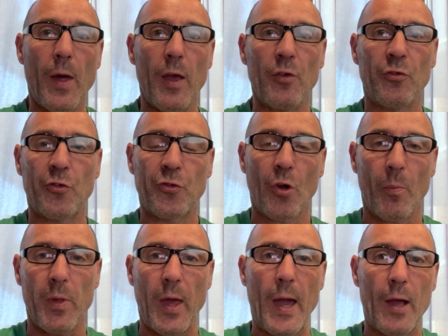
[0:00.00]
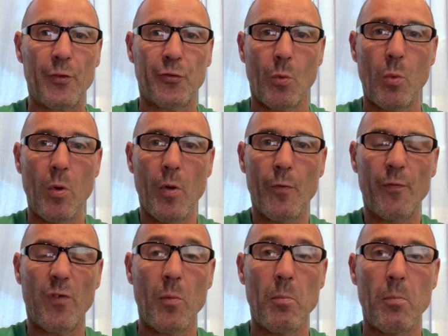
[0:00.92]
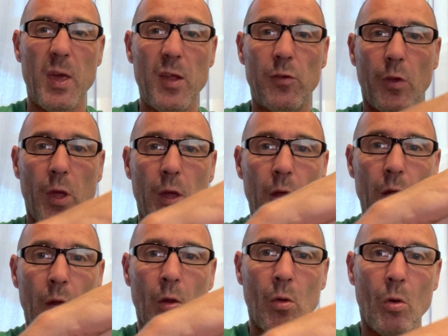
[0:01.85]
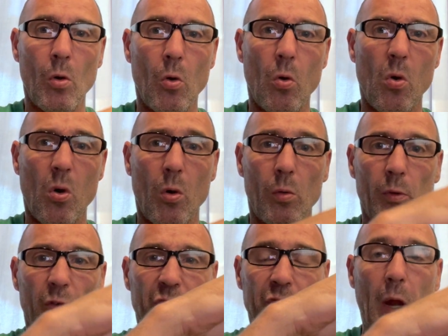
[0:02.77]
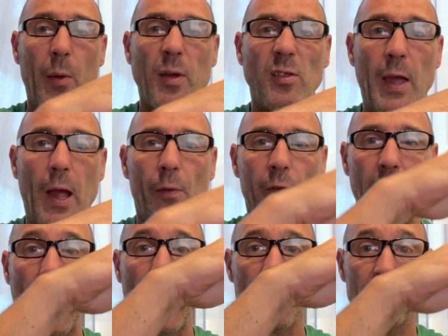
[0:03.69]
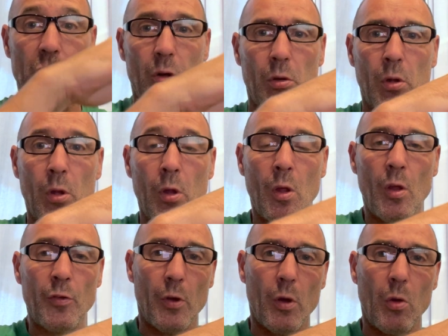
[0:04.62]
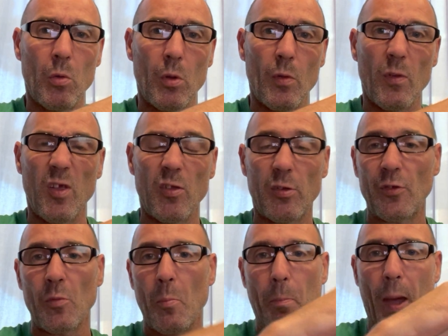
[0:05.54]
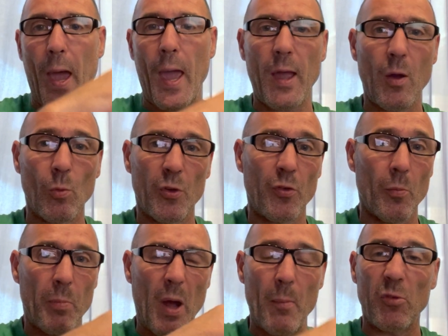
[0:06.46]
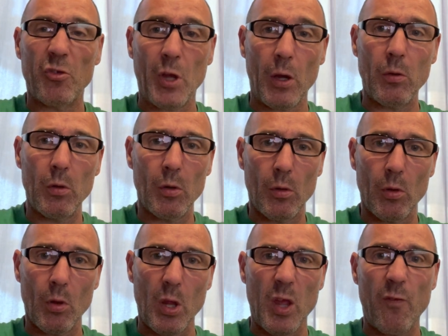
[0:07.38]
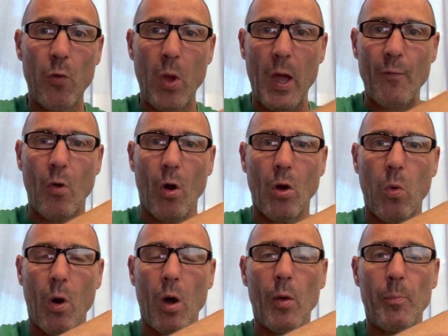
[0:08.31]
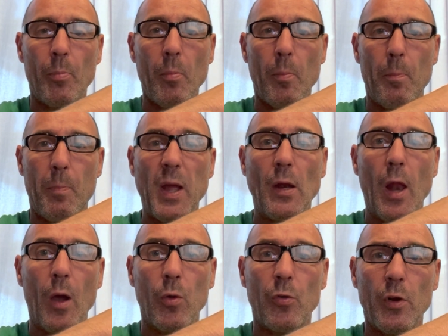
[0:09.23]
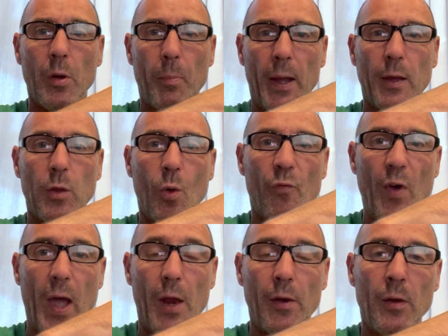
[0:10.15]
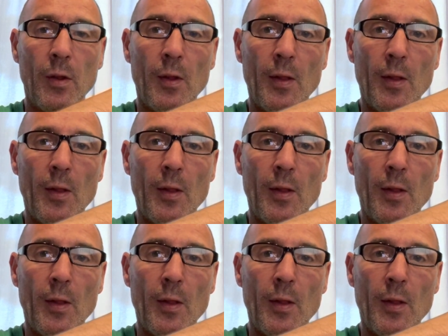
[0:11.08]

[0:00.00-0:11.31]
that is to stop the axle from meeting or slowing down the action, so it doesn't bang or doesn't bump. So if you have got quite a big load in the back of your van,